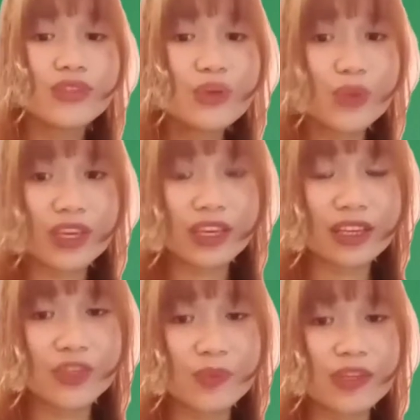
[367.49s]
Using
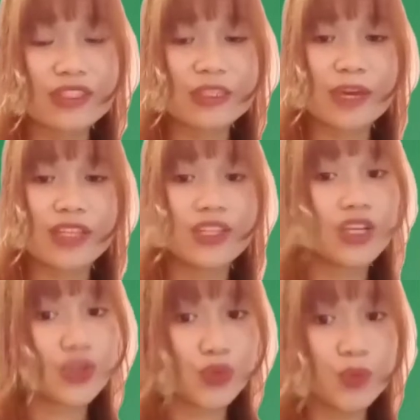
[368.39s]
wikis to
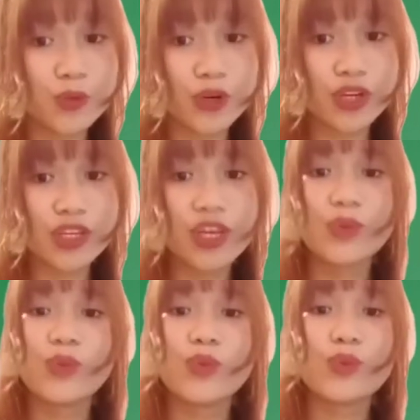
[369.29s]
participate in a group work
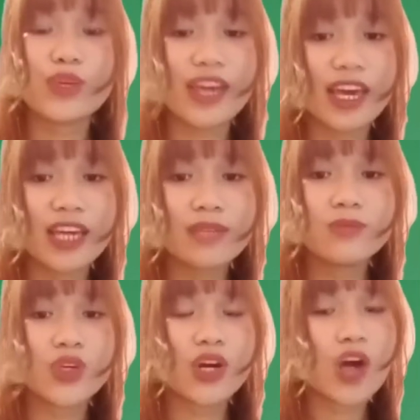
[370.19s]
with the
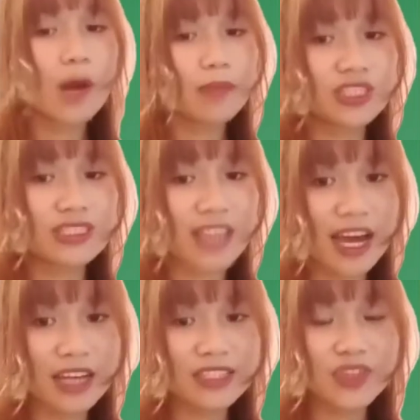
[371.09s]
aim to accomplish
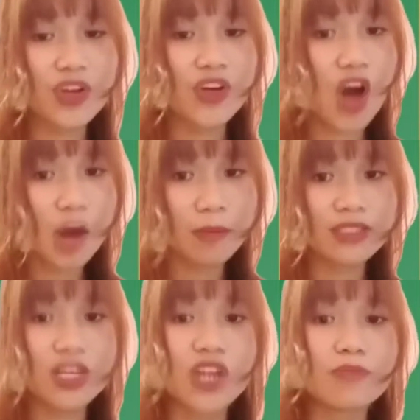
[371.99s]
a task or
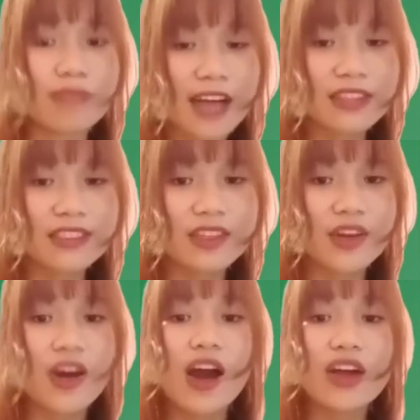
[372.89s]
comment on
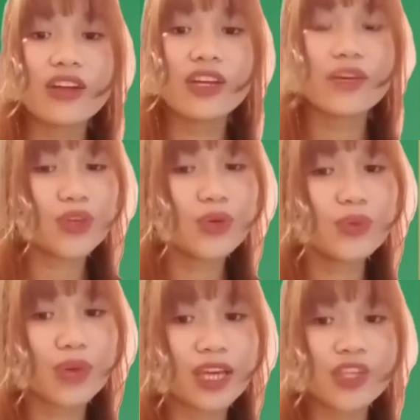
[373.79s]
blogs are a
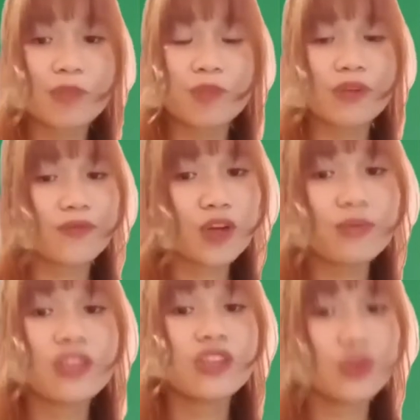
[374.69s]
few ways in
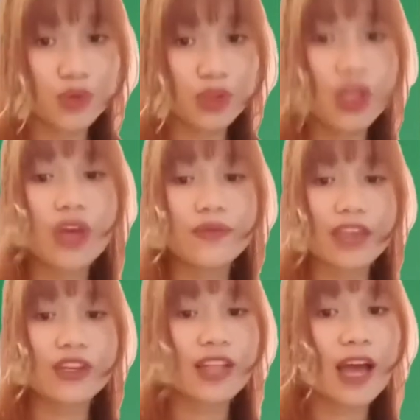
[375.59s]
performing the role
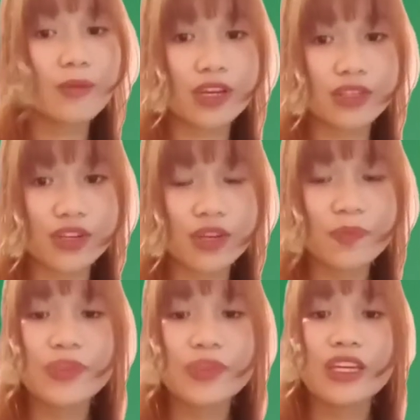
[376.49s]
of a
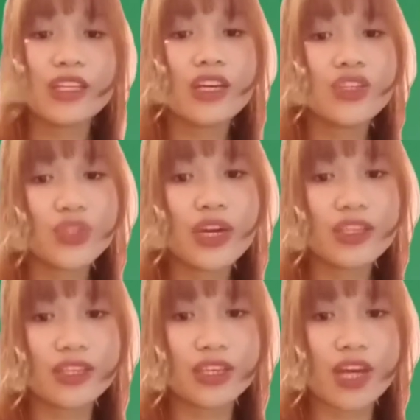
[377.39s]
collaborator in
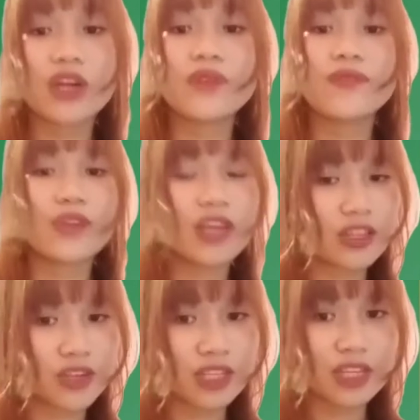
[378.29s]
a new idea
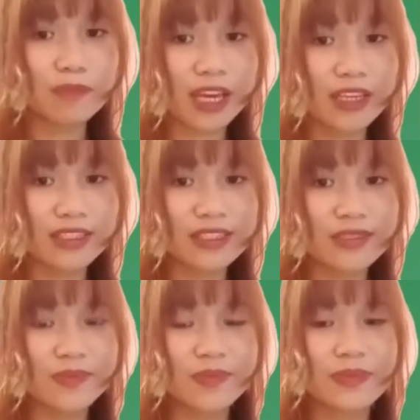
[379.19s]
of a learning
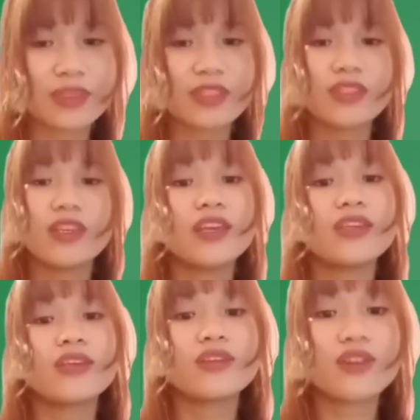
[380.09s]
place.
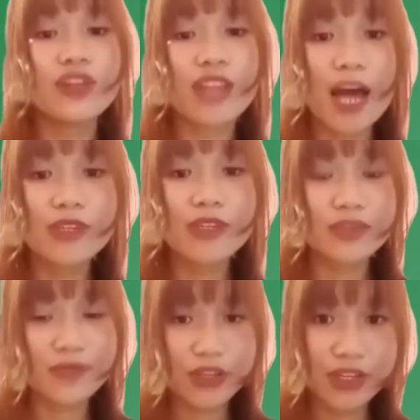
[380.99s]

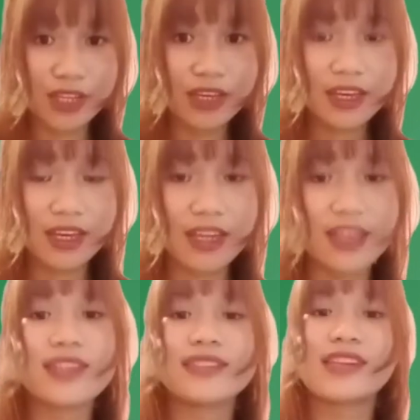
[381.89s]
Collaborative
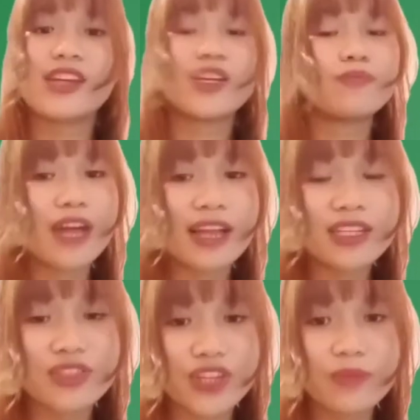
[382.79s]
learning is
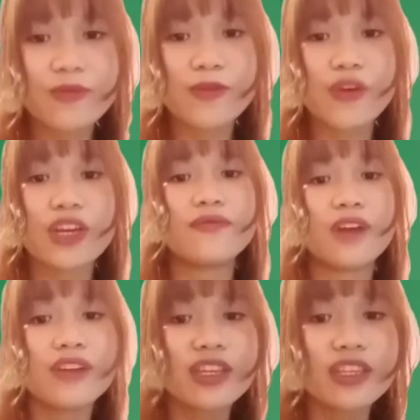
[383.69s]
an umbrella
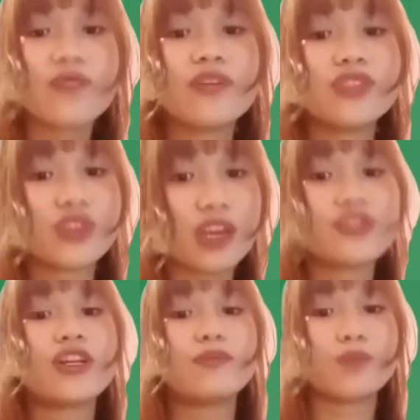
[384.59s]
term for a
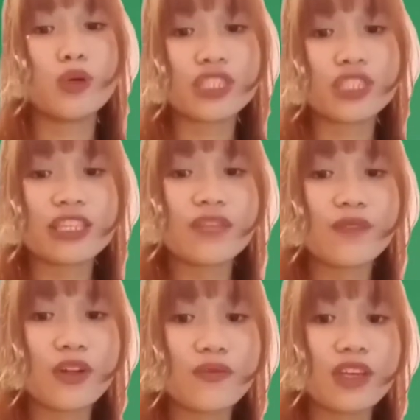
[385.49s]
variety of educational
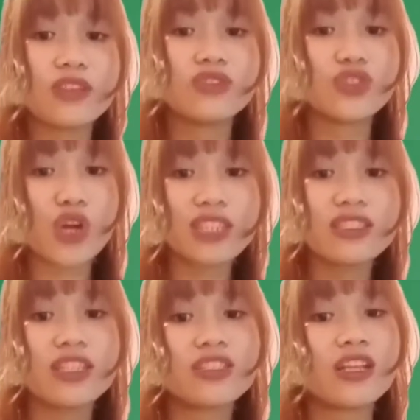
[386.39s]
approaches
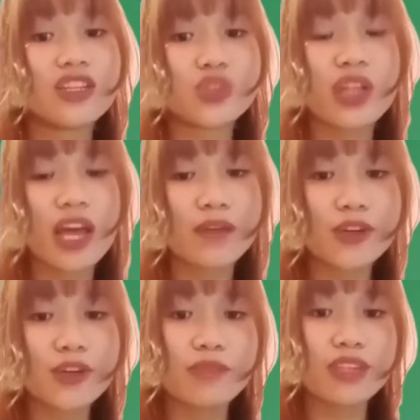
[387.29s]
involving joint
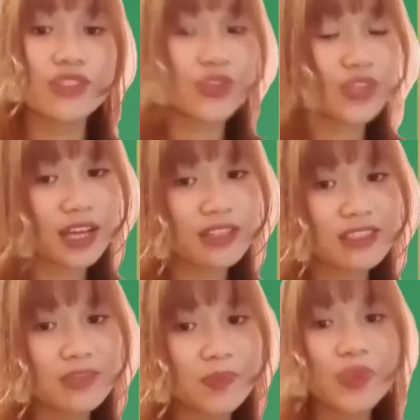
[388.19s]
intellectual effort by
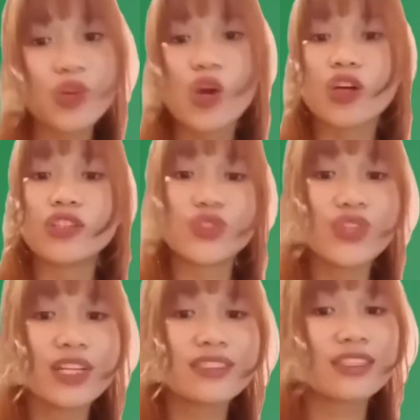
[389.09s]
students
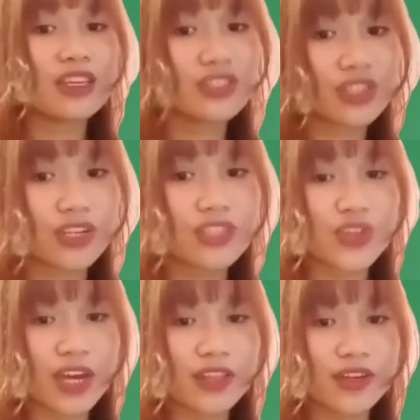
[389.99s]
or
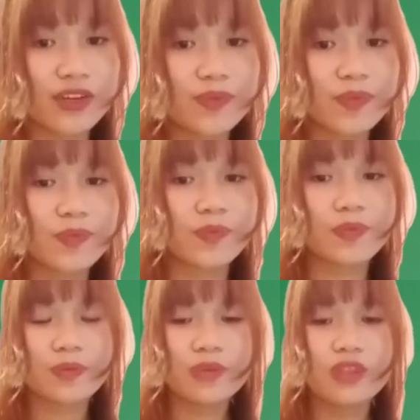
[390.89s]
students and teachers
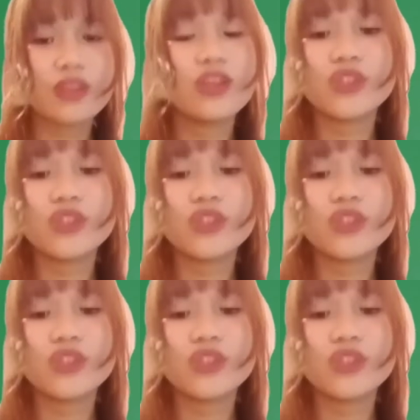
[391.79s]
together.